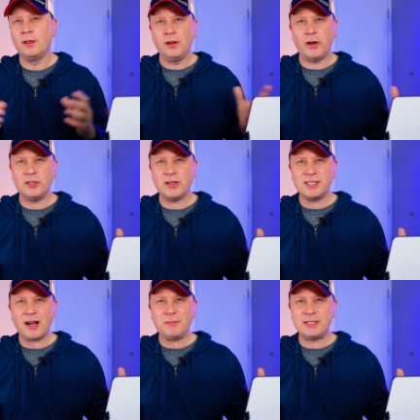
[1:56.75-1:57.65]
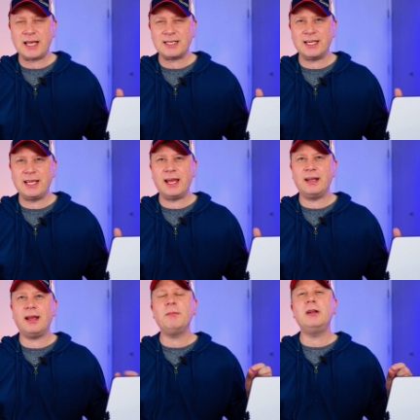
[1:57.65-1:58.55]
All right, so to set up the test
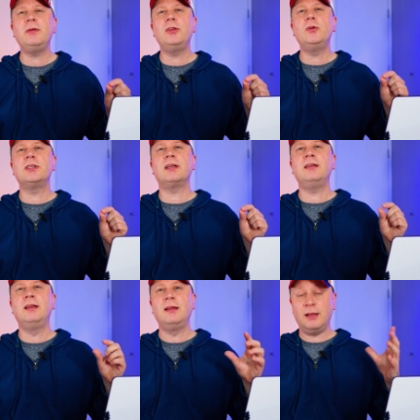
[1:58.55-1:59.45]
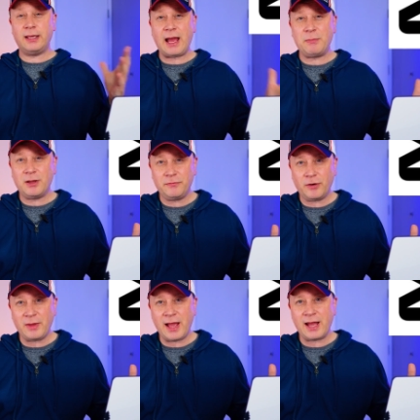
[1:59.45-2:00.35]
again, I'm going to be using CapCut
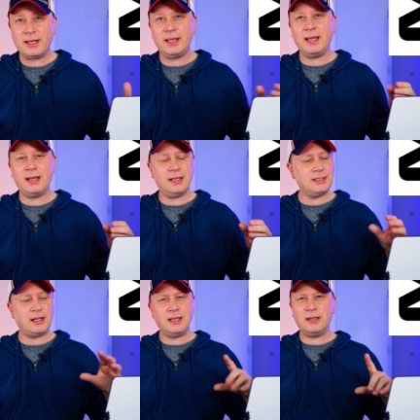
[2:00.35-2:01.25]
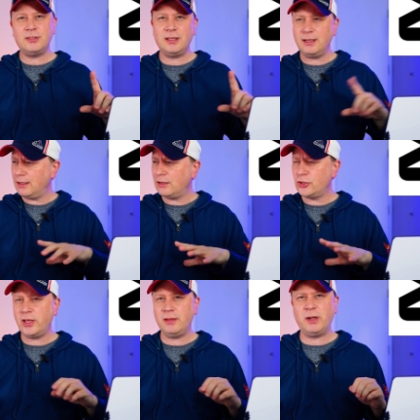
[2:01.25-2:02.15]
for Mac, and I'll get into the, I'll
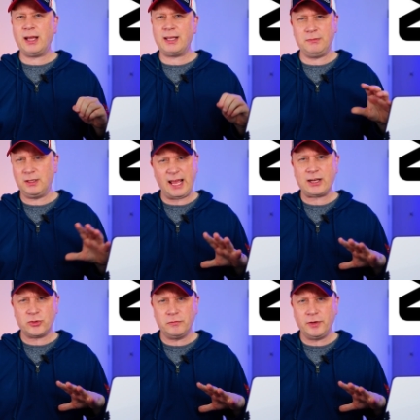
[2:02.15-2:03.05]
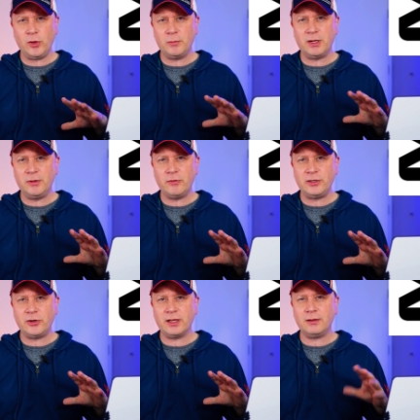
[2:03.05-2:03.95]
show you what I, the actual video I'm going to be
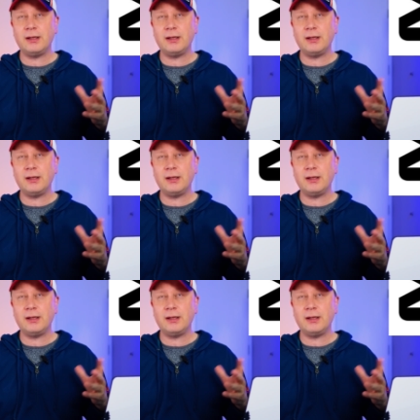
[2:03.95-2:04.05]
rendering, or